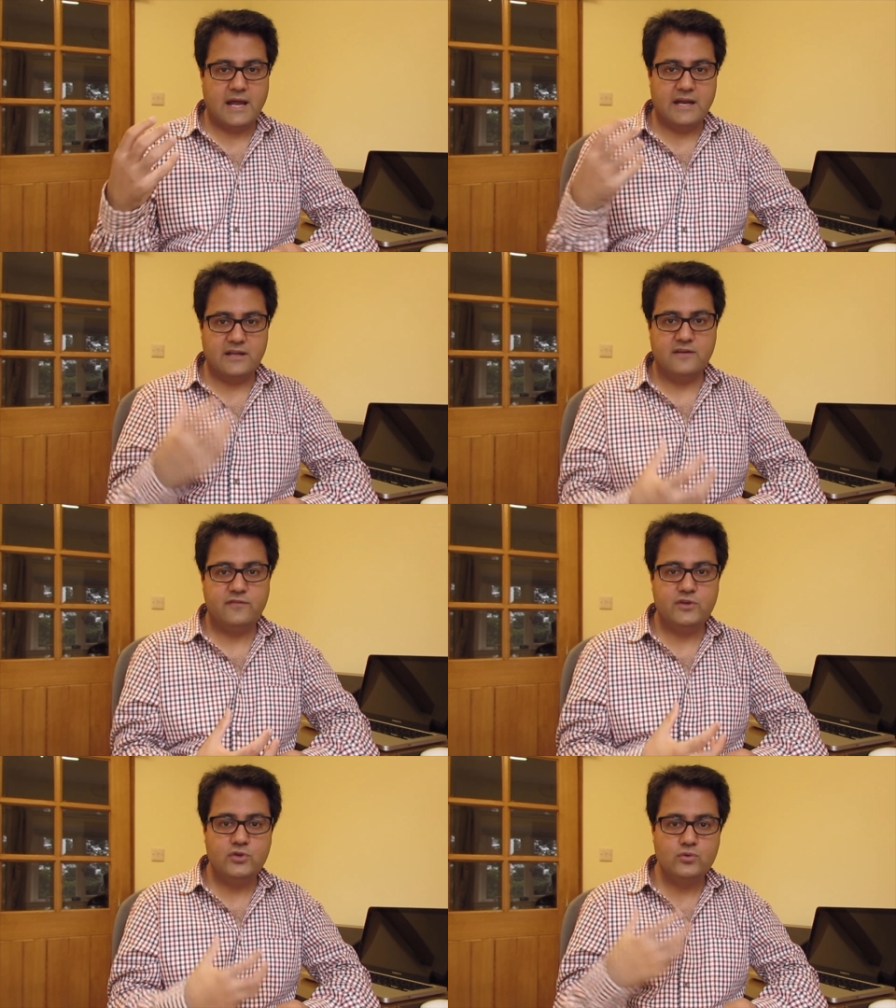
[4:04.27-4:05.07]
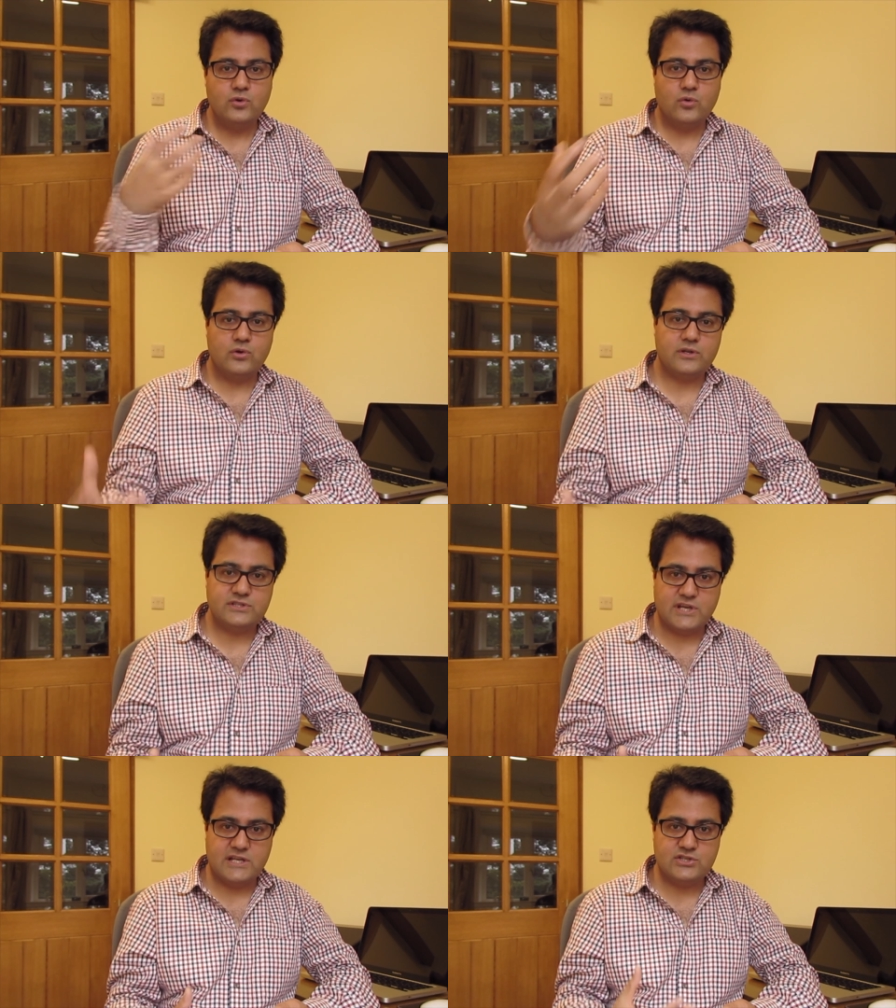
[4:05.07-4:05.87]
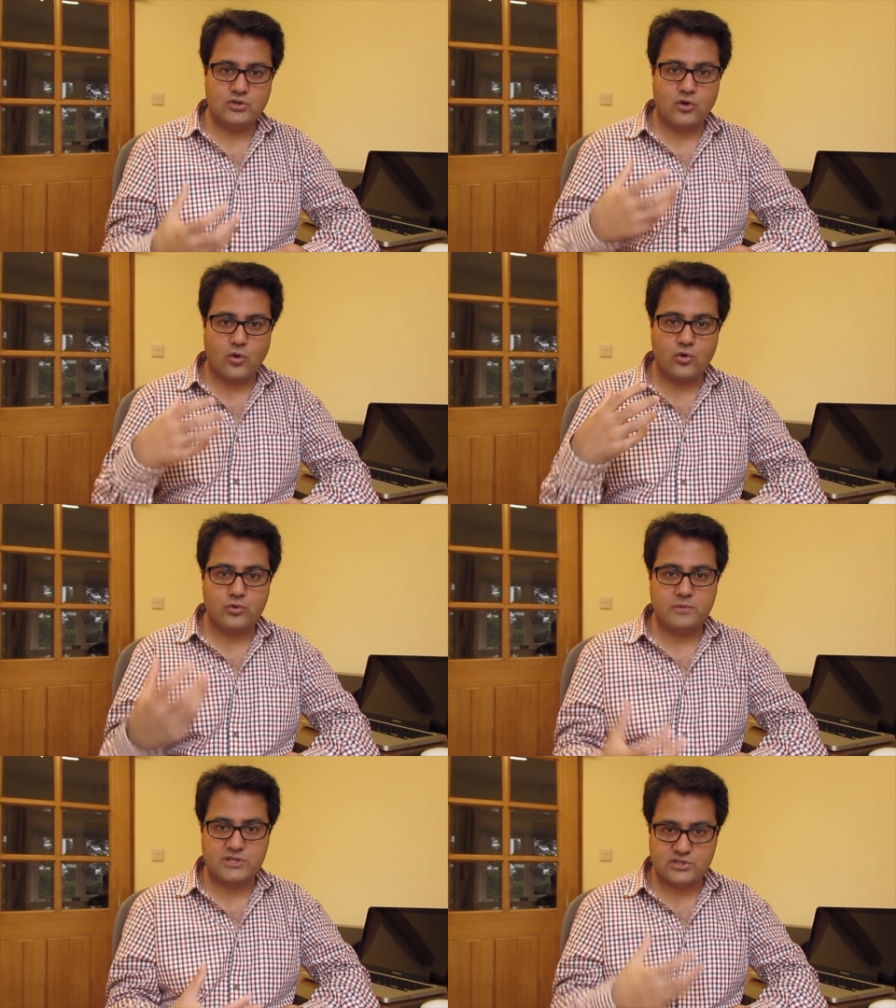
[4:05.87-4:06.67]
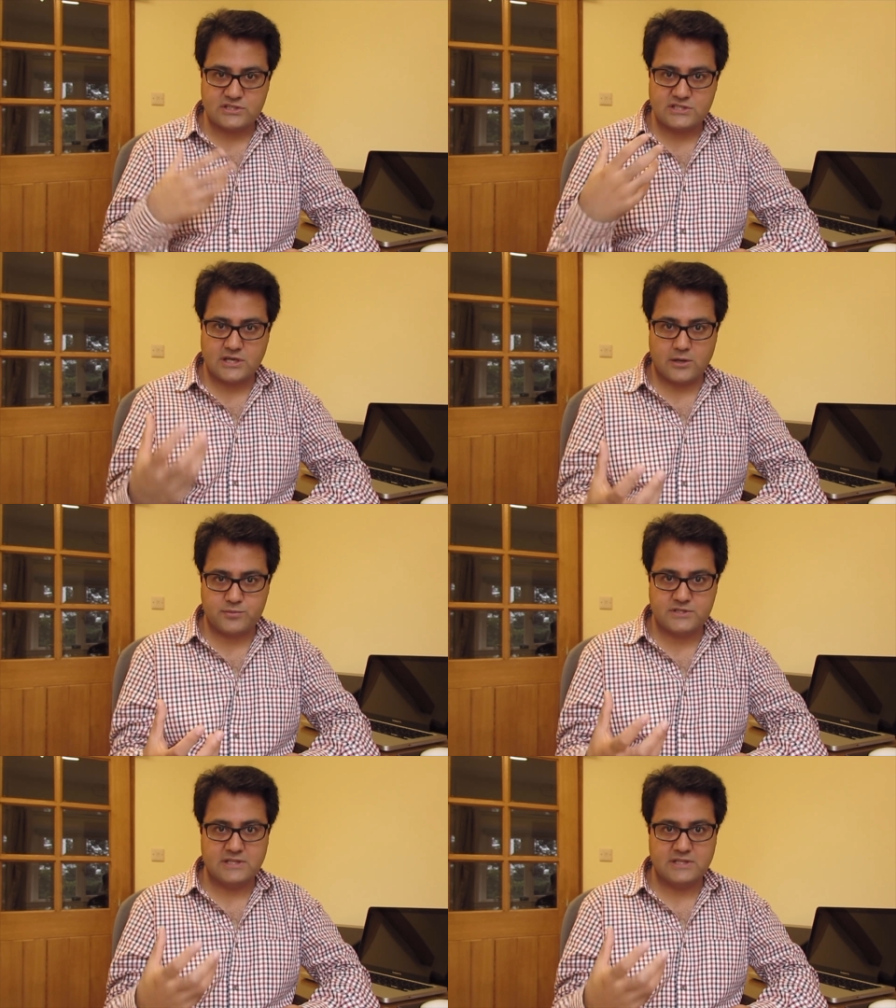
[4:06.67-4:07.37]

And if you don't change your automation scripts,